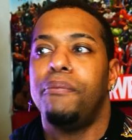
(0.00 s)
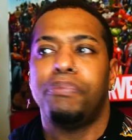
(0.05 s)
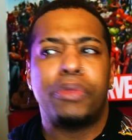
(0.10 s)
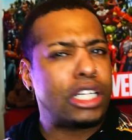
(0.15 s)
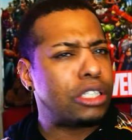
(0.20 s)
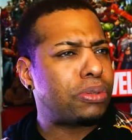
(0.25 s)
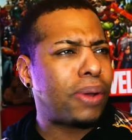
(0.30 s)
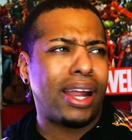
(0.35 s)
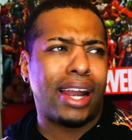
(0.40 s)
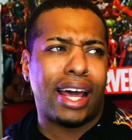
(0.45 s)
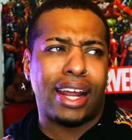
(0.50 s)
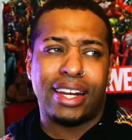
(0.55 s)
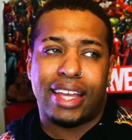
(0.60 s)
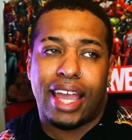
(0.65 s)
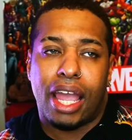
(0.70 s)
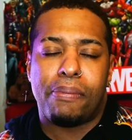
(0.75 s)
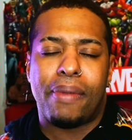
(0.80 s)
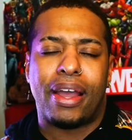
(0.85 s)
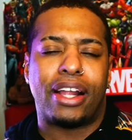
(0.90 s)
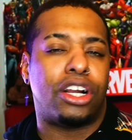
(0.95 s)
That's why a lot of
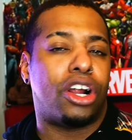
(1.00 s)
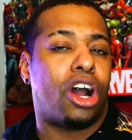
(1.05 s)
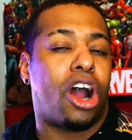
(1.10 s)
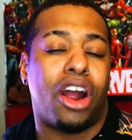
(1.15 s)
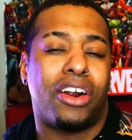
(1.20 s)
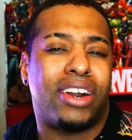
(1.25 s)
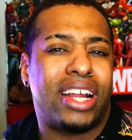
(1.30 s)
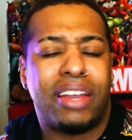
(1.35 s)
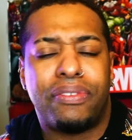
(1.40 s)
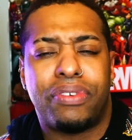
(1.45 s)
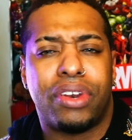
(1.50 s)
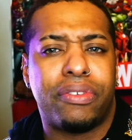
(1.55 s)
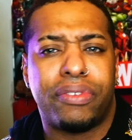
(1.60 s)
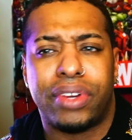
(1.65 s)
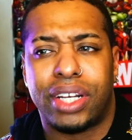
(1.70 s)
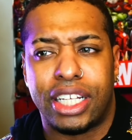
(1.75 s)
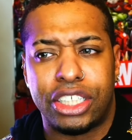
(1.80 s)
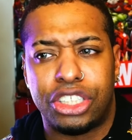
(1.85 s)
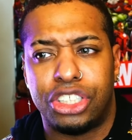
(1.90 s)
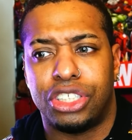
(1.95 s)
gay men aren't even in
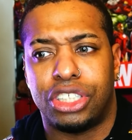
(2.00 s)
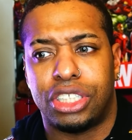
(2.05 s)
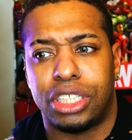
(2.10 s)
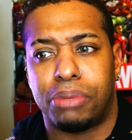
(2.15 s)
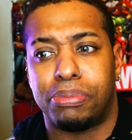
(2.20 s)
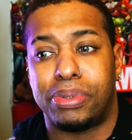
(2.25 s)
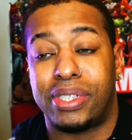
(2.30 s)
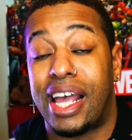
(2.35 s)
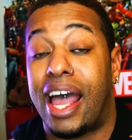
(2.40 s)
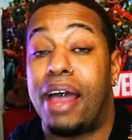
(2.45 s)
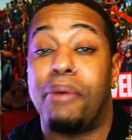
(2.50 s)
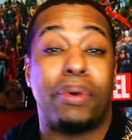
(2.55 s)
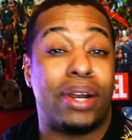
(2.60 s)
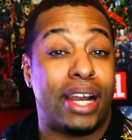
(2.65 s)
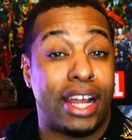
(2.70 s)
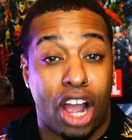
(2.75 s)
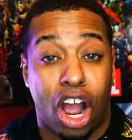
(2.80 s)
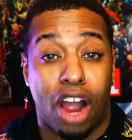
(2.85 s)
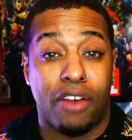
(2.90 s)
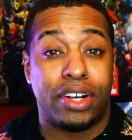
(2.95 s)
relationships. And when
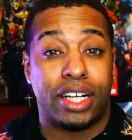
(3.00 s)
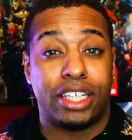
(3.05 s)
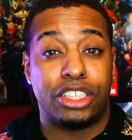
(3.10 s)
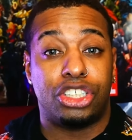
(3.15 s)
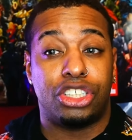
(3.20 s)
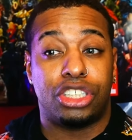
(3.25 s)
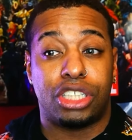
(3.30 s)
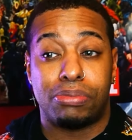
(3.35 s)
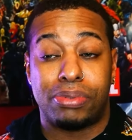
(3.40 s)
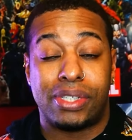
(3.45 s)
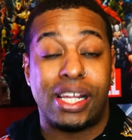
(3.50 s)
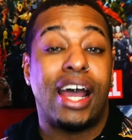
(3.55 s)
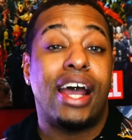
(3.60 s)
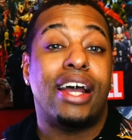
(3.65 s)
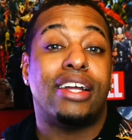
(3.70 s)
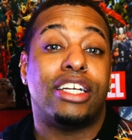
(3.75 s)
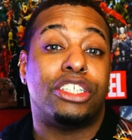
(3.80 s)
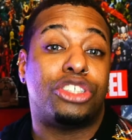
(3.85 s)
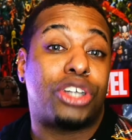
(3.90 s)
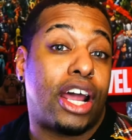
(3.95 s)
they are
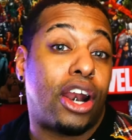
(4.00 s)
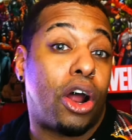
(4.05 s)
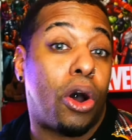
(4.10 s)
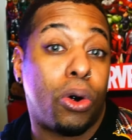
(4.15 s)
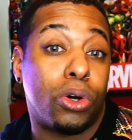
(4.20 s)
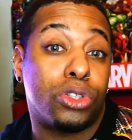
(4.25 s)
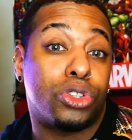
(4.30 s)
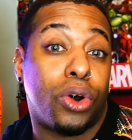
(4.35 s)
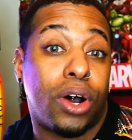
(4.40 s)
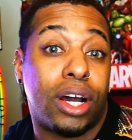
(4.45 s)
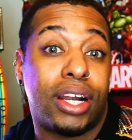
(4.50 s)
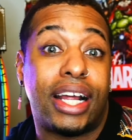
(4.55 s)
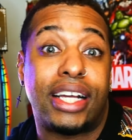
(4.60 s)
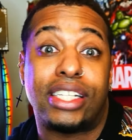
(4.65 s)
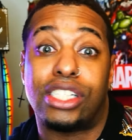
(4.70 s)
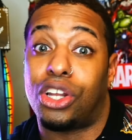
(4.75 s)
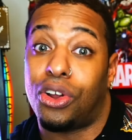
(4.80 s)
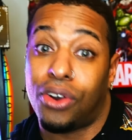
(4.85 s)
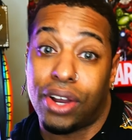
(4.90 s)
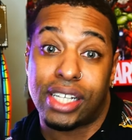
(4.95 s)
relationships, they try to hold on
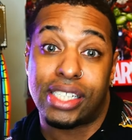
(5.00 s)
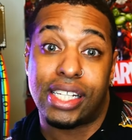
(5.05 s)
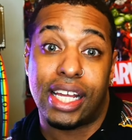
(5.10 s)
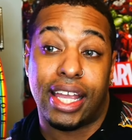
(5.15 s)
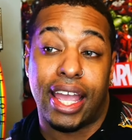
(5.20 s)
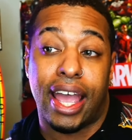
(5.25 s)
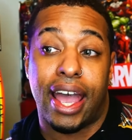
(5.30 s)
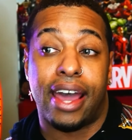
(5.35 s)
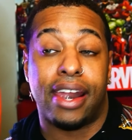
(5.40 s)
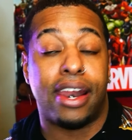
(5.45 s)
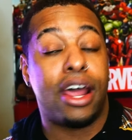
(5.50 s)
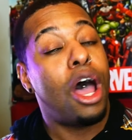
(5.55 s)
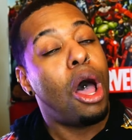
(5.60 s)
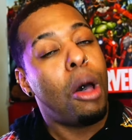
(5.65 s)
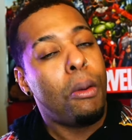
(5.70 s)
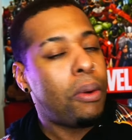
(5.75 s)
as long as they can.